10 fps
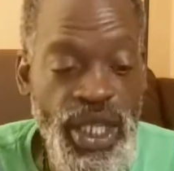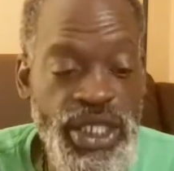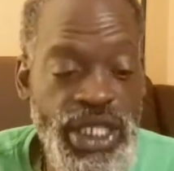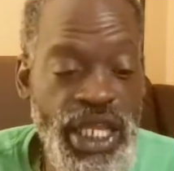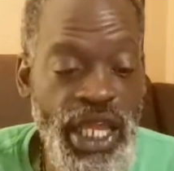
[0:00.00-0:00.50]

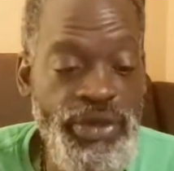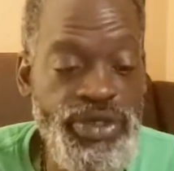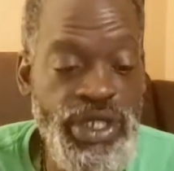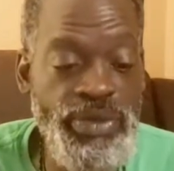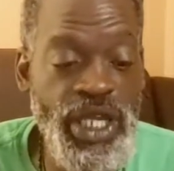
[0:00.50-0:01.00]
He said, I gave
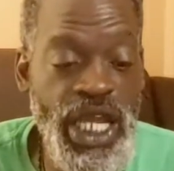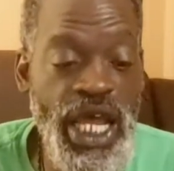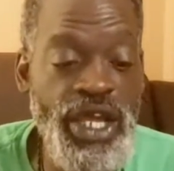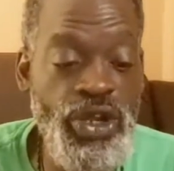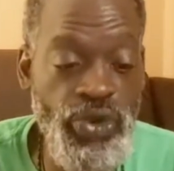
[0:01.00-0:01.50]
you something
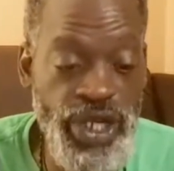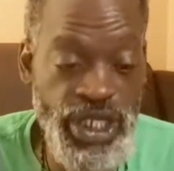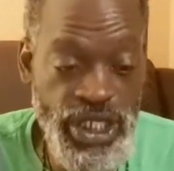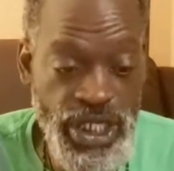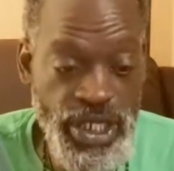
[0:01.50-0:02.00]

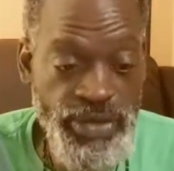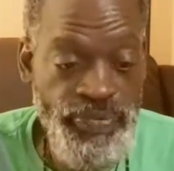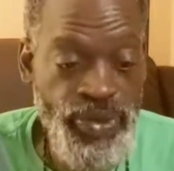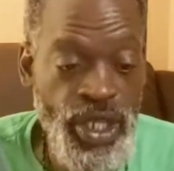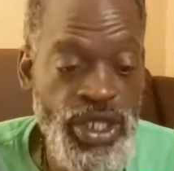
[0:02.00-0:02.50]
concrete
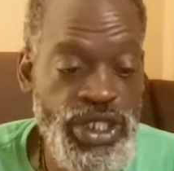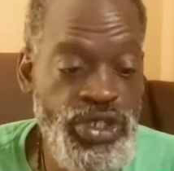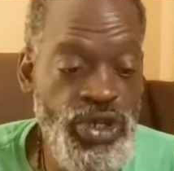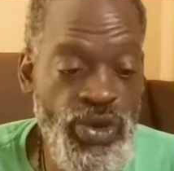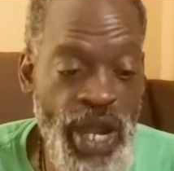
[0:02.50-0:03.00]

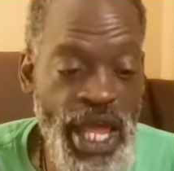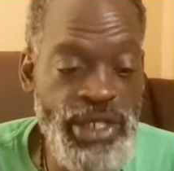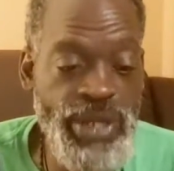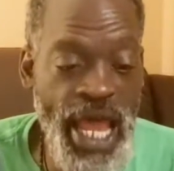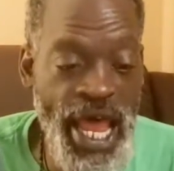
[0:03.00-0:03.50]
to
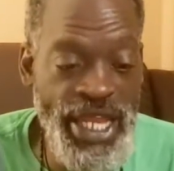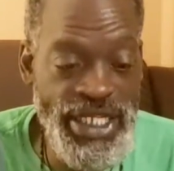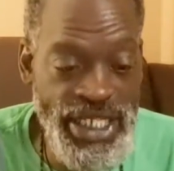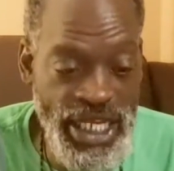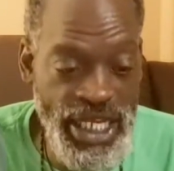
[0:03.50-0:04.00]
grasp the
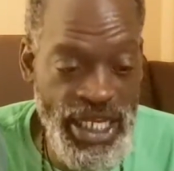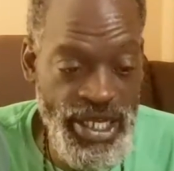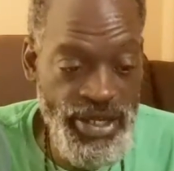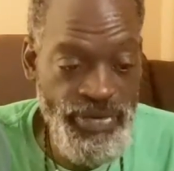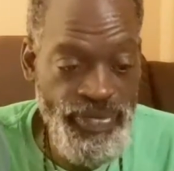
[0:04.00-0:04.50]
idea,
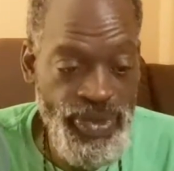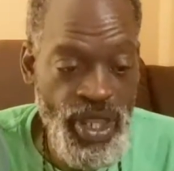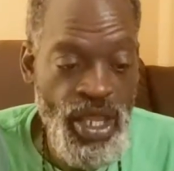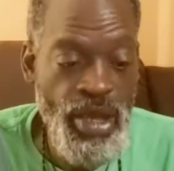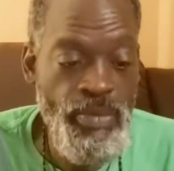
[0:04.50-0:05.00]

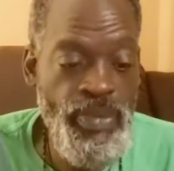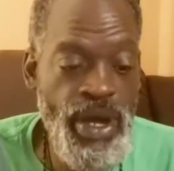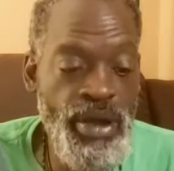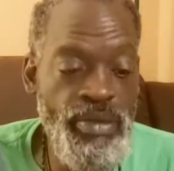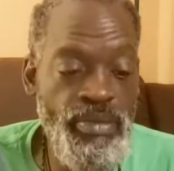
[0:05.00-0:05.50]

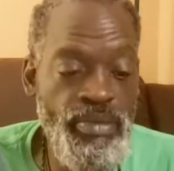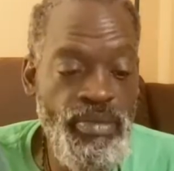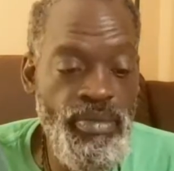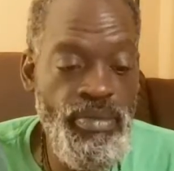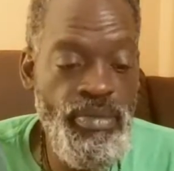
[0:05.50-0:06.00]
but
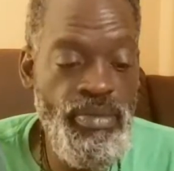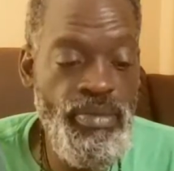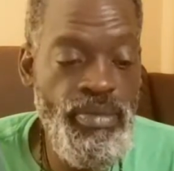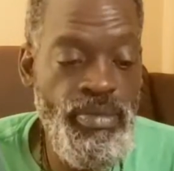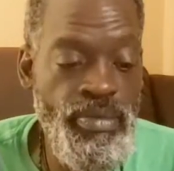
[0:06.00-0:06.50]

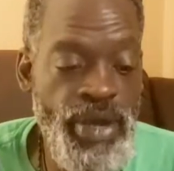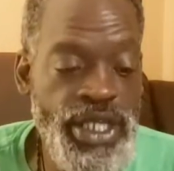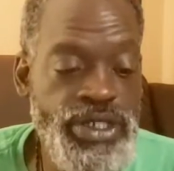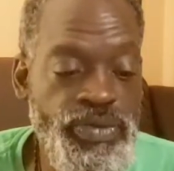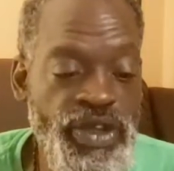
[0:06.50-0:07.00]

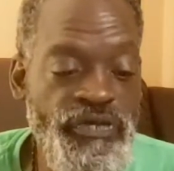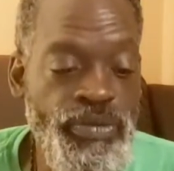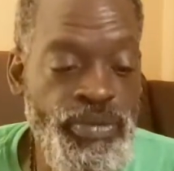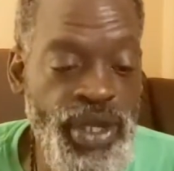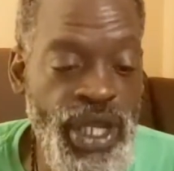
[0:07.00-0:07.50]
must be
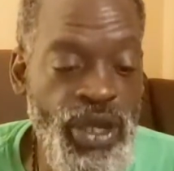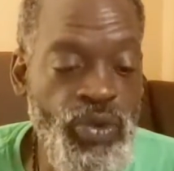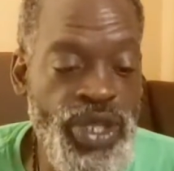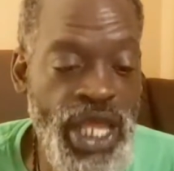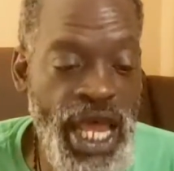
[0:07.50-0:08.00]
familiar
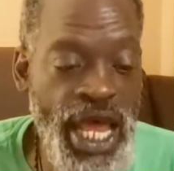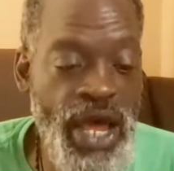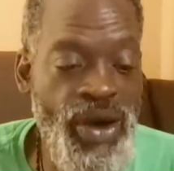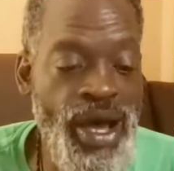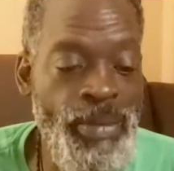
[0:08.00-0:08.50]
with
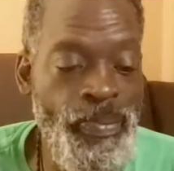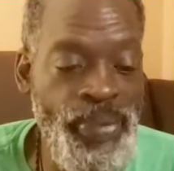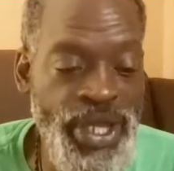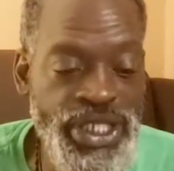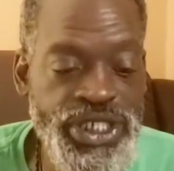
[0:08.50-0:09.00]
how a
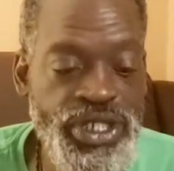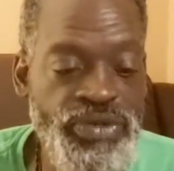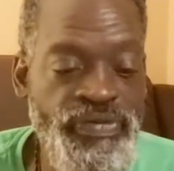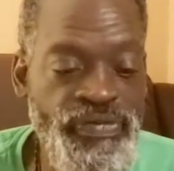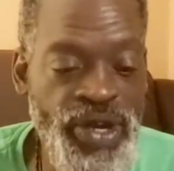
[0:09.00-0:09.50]

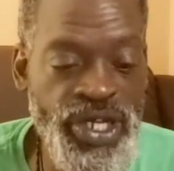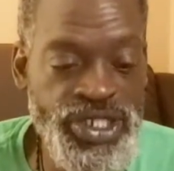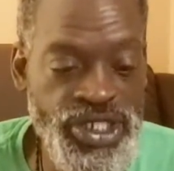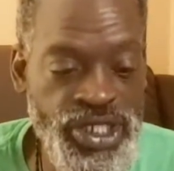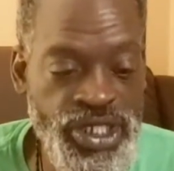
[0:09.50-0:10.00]
pendulum
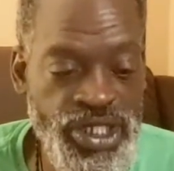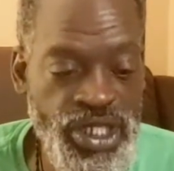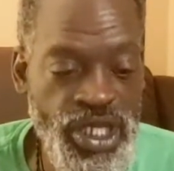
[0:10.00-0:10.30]
functions